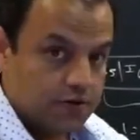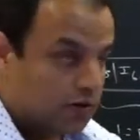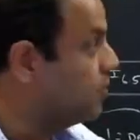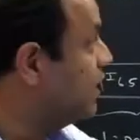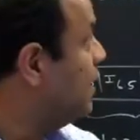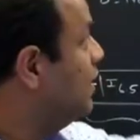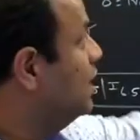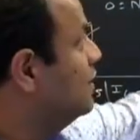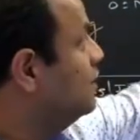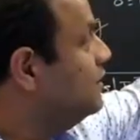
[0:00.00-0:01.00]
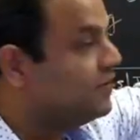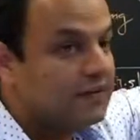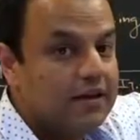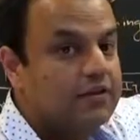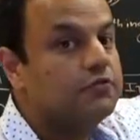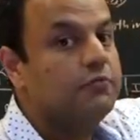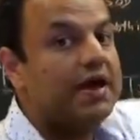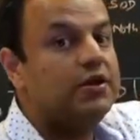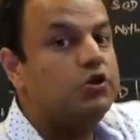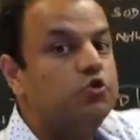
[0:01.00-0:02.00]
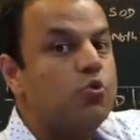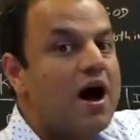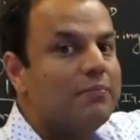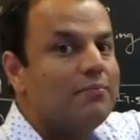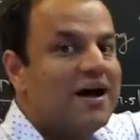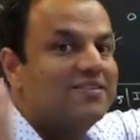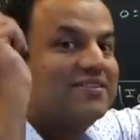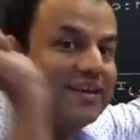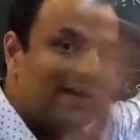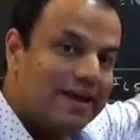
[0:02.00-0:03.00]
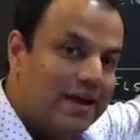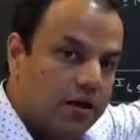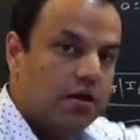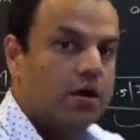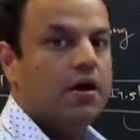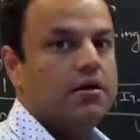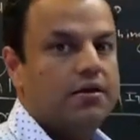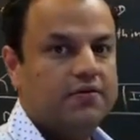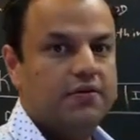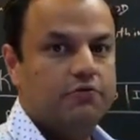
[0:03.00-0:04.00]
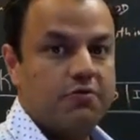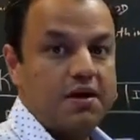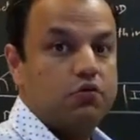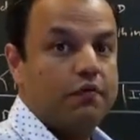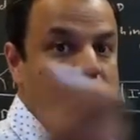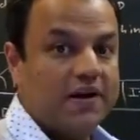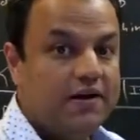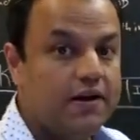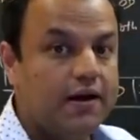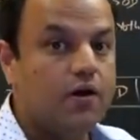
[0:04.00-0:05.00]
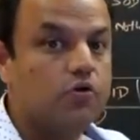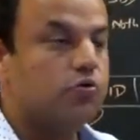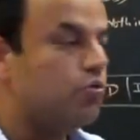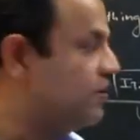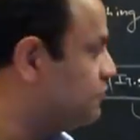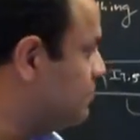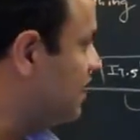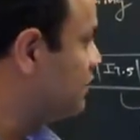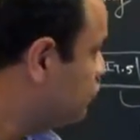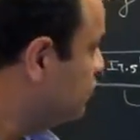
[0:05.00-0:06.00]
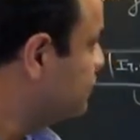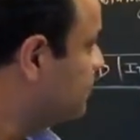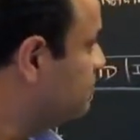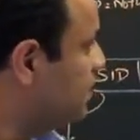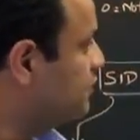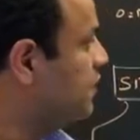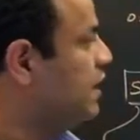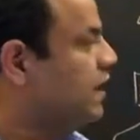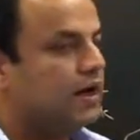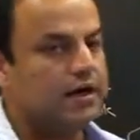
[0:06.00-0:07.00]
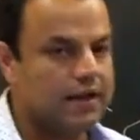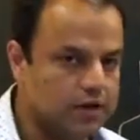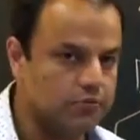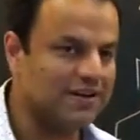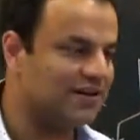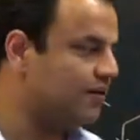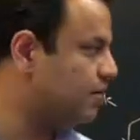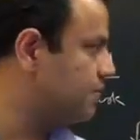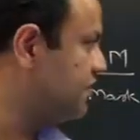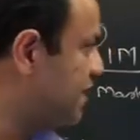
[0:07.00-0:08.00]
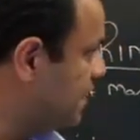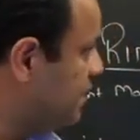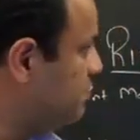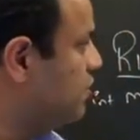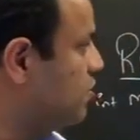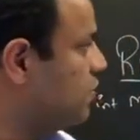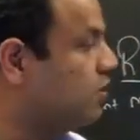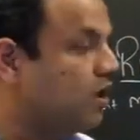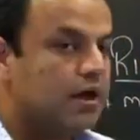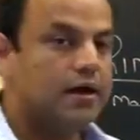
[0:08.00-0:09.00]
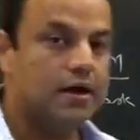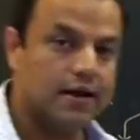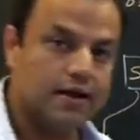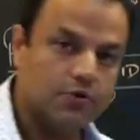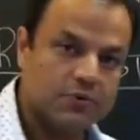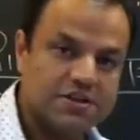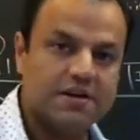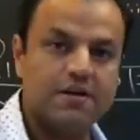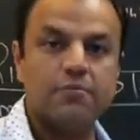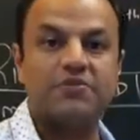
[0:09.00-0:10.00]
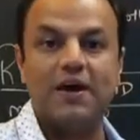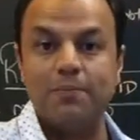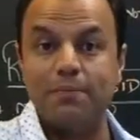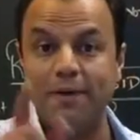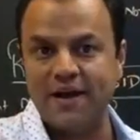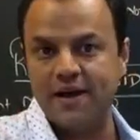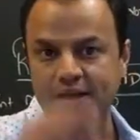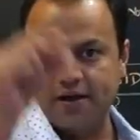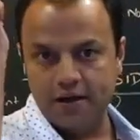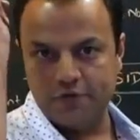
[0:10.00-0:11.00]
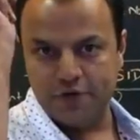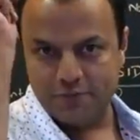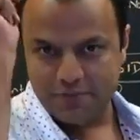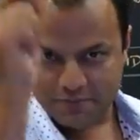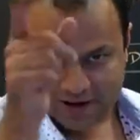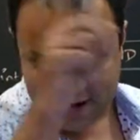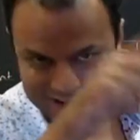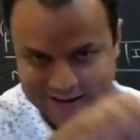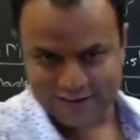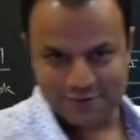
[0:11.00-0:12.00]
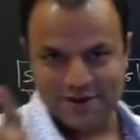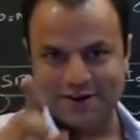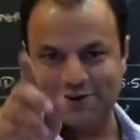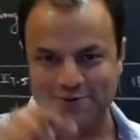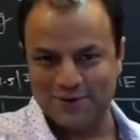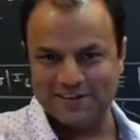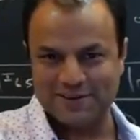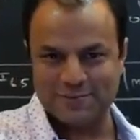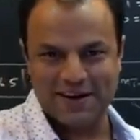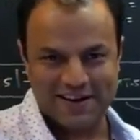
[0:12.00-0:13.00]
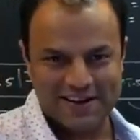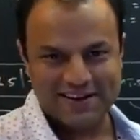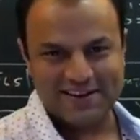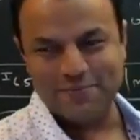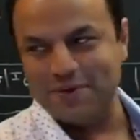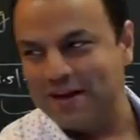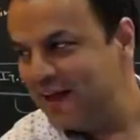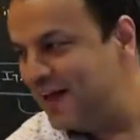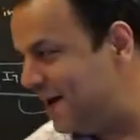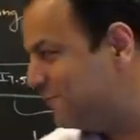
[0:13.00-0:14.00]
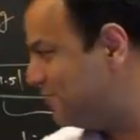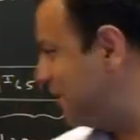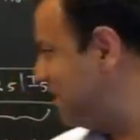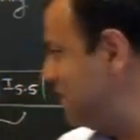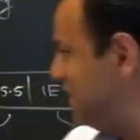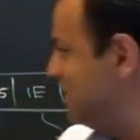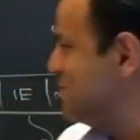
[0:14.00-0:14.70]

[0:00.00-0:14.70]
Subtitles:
Okay? This is where you are masking. This is where you're finding out who is masked, who is unmasked. It will tell you whether interrupts are enabled or not. It will tell you which interrupts are pending. If you remember, I had explained to you what is a pending interrupt. And finally,